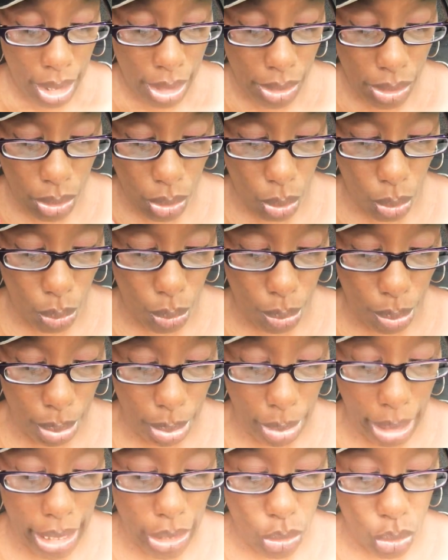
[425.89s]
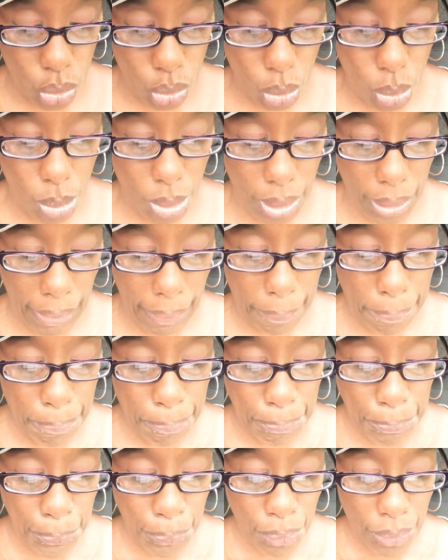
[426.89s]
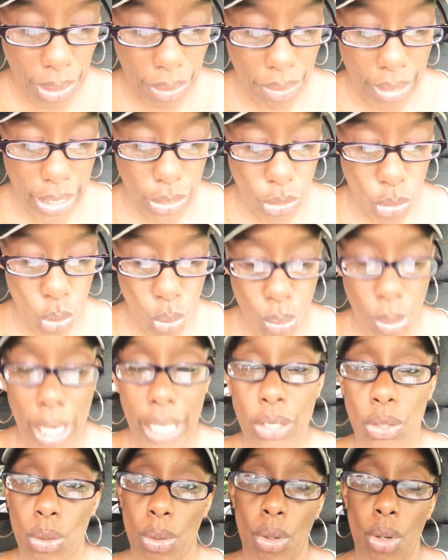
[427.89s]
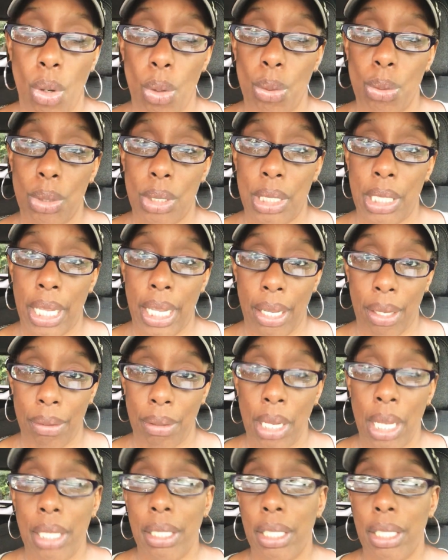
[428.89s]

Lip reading: So make sure that you write your goals down.